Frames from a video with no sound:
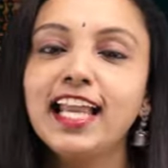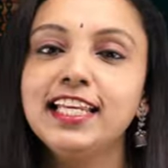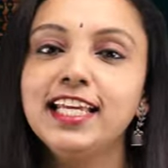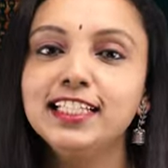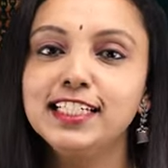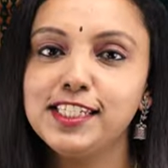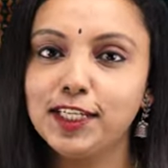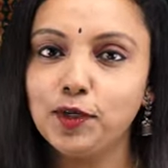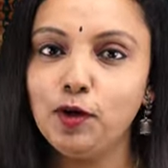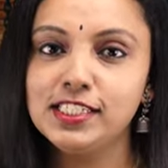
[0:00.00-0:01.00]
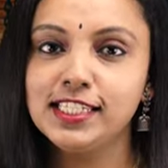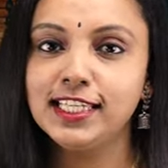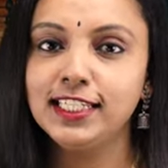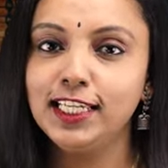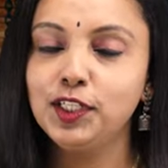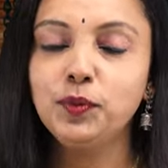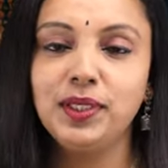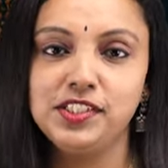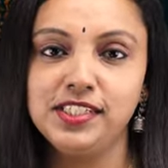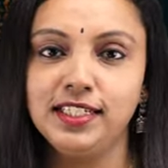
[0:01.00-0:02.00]
any other technological
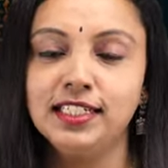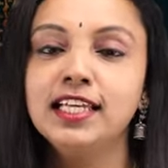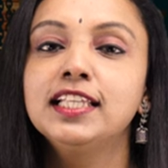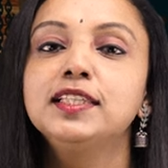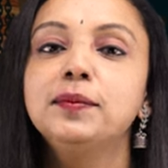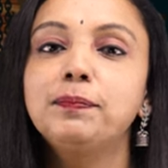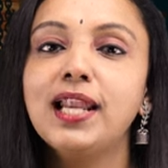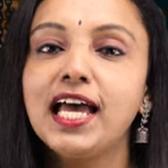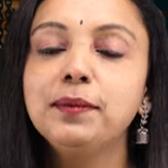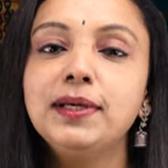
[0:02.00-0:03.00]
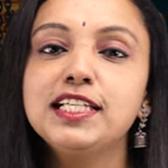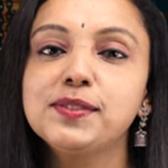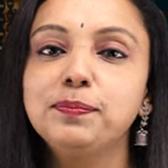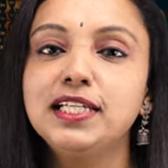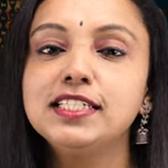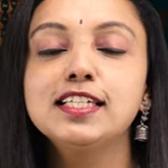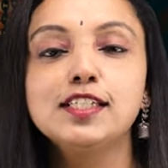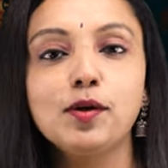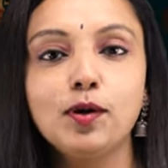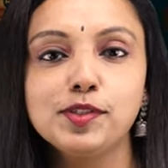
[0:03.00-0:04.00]
innovation, the plant-based meat
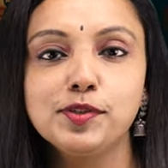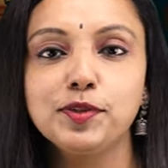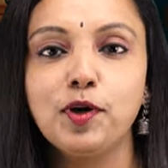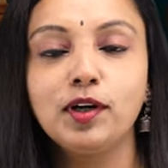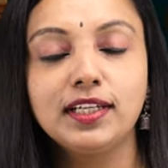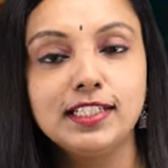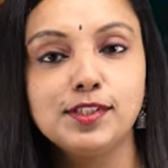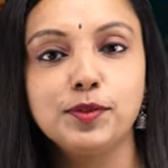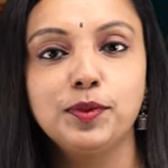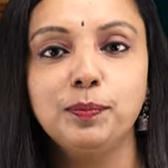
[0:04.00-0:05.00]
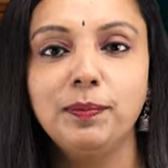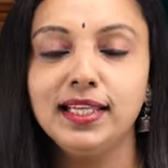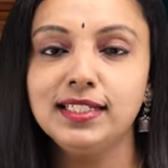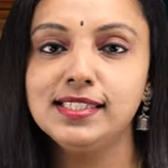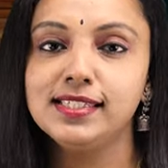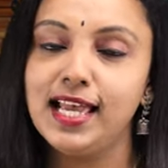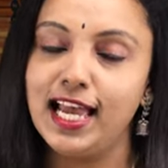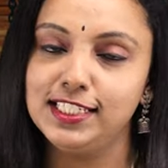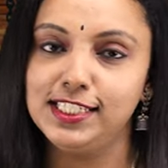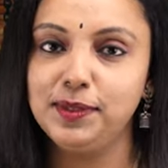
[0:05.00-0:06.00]
has also got its own merits
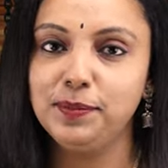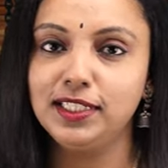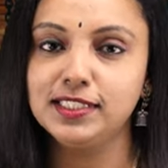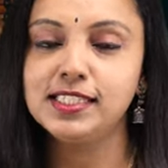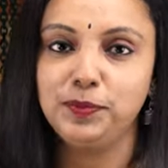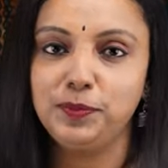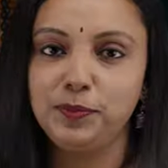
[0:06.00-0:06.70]
and demerits.